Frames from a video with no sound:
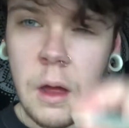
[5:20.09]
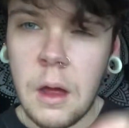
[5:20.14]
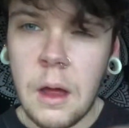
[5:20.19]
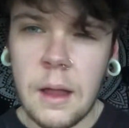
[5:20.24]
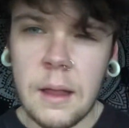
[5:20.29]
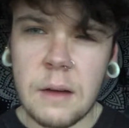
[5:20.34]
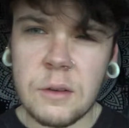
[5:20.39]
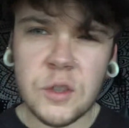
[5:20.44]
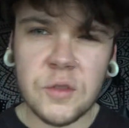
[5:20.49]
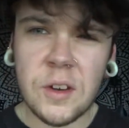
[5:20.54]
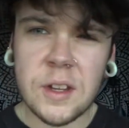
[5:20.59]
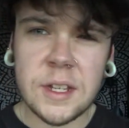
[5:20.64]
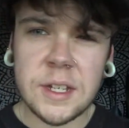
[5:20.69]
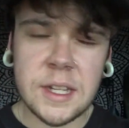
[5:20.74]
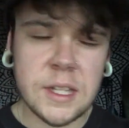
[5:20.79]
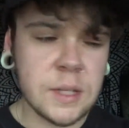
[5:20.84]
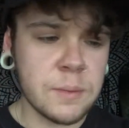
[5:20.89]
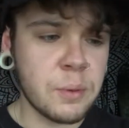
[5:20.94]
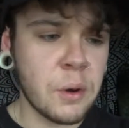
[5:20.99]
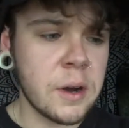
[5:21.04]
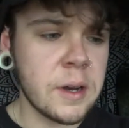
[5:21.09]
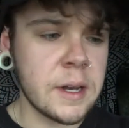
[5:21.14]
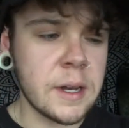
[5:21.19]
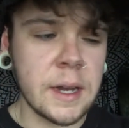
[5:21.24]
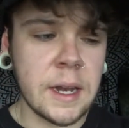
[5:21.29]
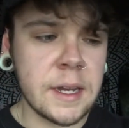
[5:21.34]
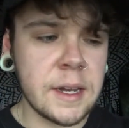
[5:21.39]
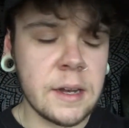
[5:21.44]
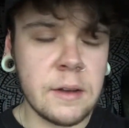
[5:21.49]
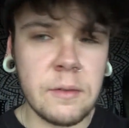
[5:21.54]
That was really disappointing.
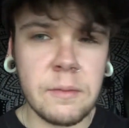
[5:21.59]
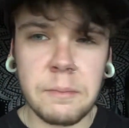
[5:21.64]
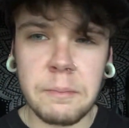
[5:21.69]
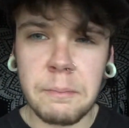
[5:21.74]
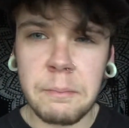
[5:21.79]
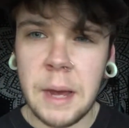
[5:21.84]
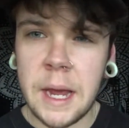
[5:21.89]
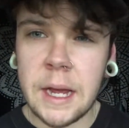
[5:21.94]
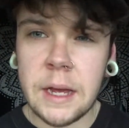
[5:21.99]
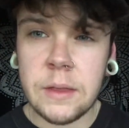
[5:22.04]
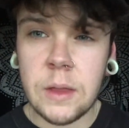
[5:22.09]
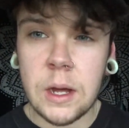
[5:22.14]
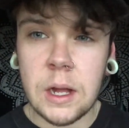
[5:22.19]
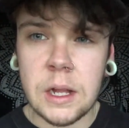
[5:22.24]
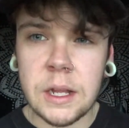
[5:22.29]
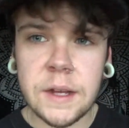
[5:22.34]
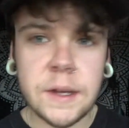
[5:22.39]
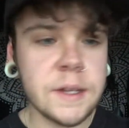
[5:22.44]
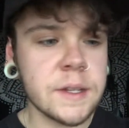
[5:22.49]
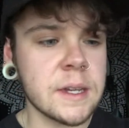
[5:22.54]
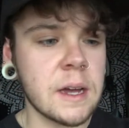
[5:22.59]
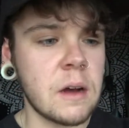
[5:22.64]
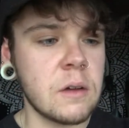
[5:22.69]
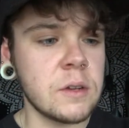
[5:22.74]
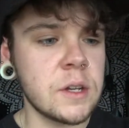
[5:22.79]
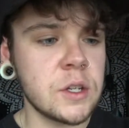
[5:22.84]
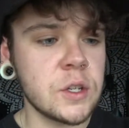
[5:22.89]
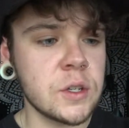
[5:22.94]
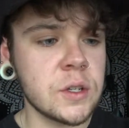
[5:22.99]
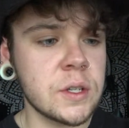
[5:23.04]
It didn't make the click sound.
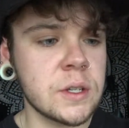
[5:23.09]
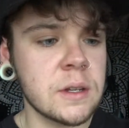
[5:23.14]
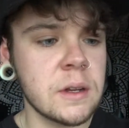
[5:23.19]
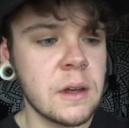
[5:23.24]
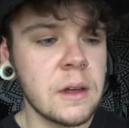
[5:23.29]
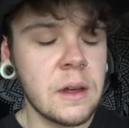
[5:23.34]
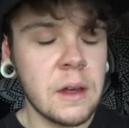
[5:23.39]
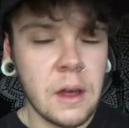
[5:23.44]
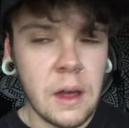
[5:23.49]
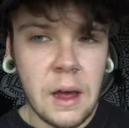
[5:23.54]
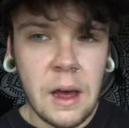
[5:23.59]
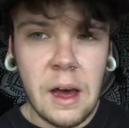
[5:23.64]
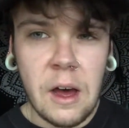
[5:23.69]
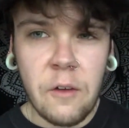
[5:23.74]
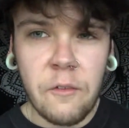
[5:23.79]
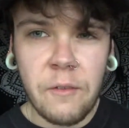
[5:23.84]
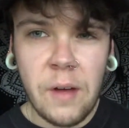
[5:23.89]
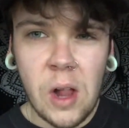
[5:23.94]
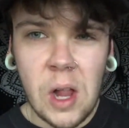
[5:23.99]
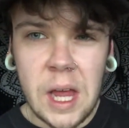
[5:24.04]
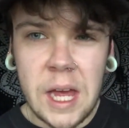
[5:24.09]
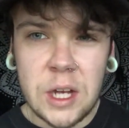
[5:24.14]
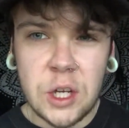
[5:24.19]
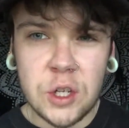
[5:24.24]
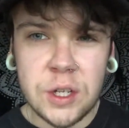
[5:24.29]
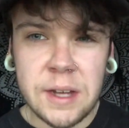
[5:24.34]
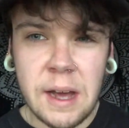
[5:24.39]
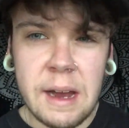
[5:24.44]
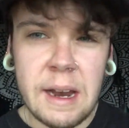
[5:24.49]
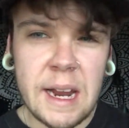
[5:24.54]
I felt it
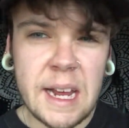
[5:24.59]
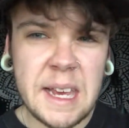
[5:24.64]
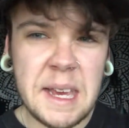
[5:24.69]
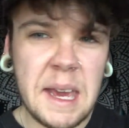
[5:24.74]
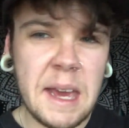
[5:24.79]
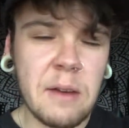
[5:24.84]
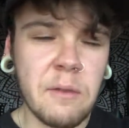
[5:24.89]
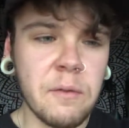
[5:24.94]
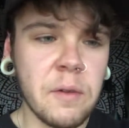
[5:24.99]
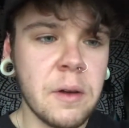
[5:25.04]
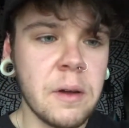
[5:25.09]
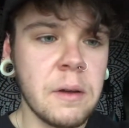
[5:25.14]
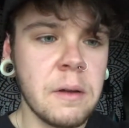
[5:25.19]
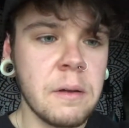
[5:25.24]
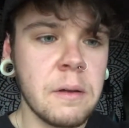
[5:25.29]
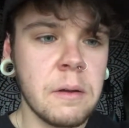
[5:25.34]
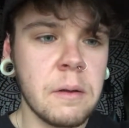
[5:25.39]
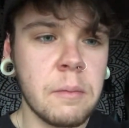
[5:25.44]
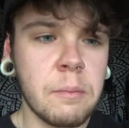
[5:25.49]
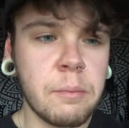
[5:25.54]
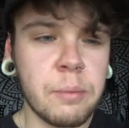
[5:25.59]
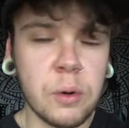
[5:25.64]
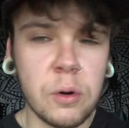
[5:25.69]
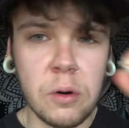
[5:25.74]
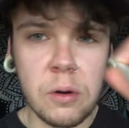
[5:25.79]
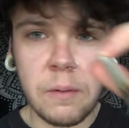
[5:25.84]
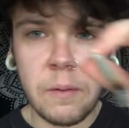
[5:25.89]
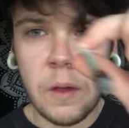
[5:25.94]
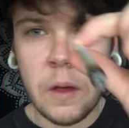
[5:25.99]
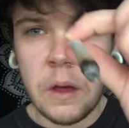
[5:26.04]
just kind of give.
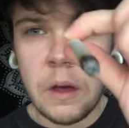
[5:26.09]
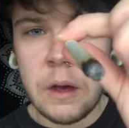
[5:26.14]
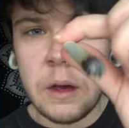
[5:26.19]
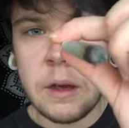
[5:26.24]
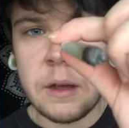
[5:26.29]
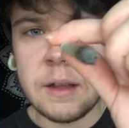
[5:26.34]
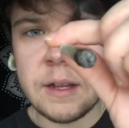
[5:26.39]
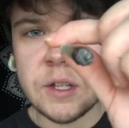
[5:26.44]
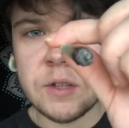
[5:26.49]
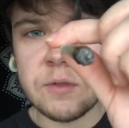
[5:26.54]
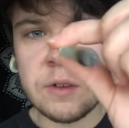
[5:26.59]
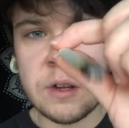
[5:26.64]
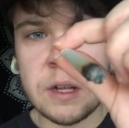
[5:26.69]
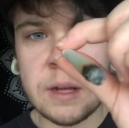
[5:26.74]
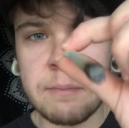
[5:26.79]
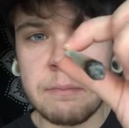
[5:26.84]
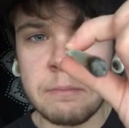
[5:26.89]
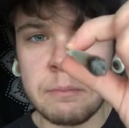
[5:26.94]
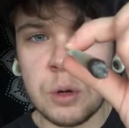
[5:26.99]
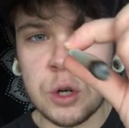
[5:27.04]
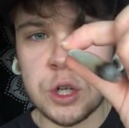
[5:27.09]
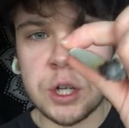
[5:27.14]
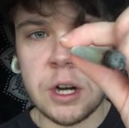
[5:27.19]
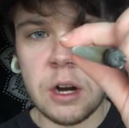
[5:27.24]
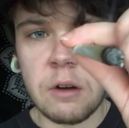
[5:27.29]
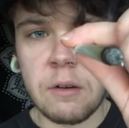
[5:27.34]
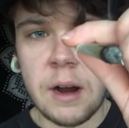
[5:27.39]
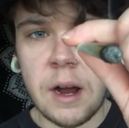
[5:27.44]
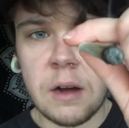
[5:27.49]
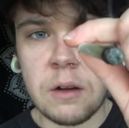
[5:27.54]
But let's really mush it
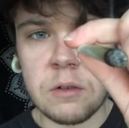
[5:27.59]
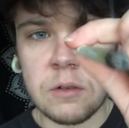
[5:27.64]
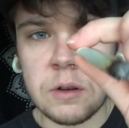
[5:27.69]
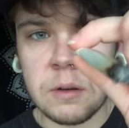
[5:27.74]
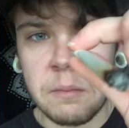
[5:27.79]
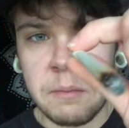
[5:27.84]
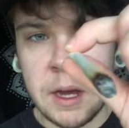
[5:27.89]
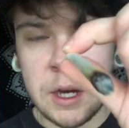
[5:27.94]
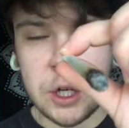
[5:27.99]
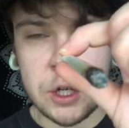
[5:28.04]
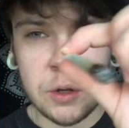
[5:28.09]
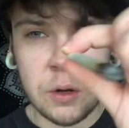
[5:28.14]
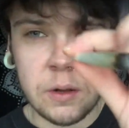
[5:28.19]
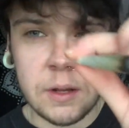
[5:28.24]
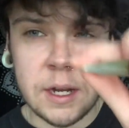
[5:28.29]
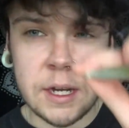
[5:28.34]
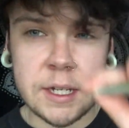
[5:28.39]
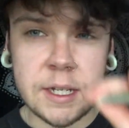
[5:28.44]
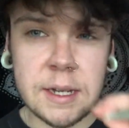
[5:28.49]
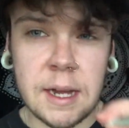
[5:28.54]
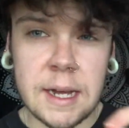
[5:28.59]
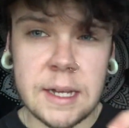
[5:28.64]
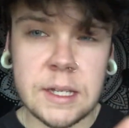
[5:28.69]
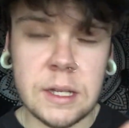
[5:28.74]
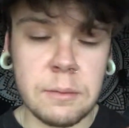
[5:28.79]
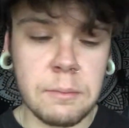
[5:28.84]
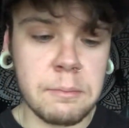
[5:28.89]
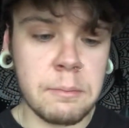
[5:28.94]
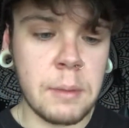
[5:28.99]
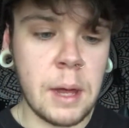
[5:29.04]
around, make sure that it's nice
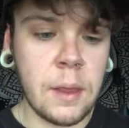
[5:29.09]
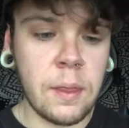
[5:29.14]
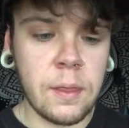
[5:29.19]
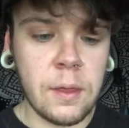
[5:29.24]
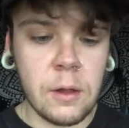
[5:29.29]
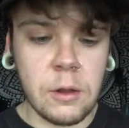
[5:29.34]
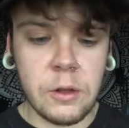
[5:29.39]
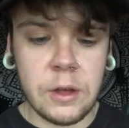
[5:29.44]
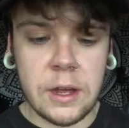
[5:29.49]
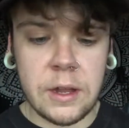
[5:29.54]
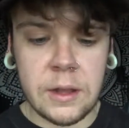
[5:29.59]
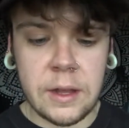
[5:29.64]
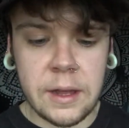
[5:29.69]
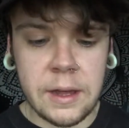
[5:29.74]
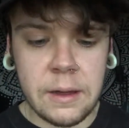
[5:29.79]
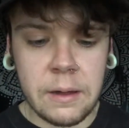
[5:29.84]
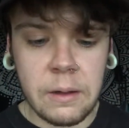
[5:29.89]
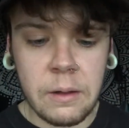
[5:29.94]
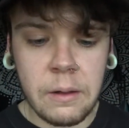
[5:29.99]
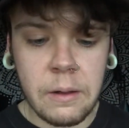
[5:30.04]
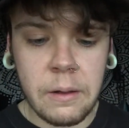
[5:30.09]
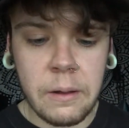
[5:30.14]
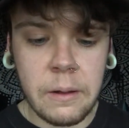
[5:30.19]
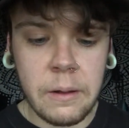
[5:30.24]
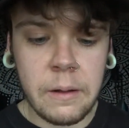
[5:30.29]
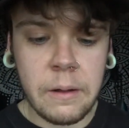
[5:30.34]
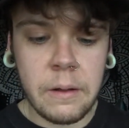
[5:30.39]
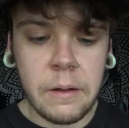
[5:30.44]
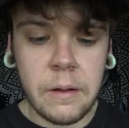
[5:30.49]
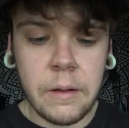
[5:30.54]
and mentholy in there.
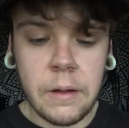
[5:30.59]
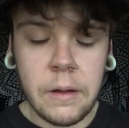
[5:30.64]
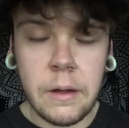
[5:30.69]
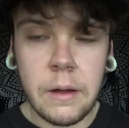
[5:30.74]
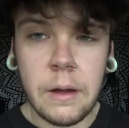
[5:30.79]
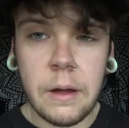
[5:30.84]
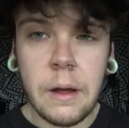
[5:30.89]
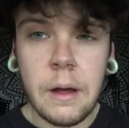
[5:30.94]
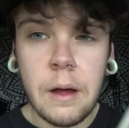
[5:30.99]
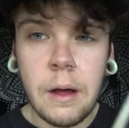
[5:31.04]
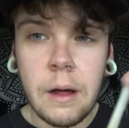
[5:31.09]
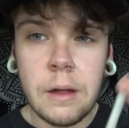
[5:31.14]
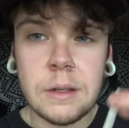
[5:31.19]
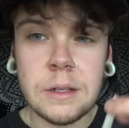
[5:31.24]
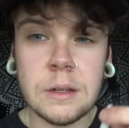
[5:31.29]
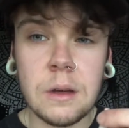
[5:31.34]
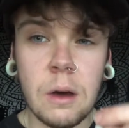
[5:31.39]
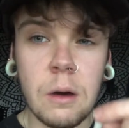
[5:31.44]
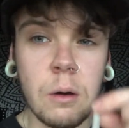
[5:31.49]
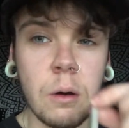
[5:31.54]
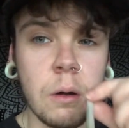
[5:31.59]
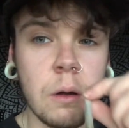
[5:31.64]
Let's go.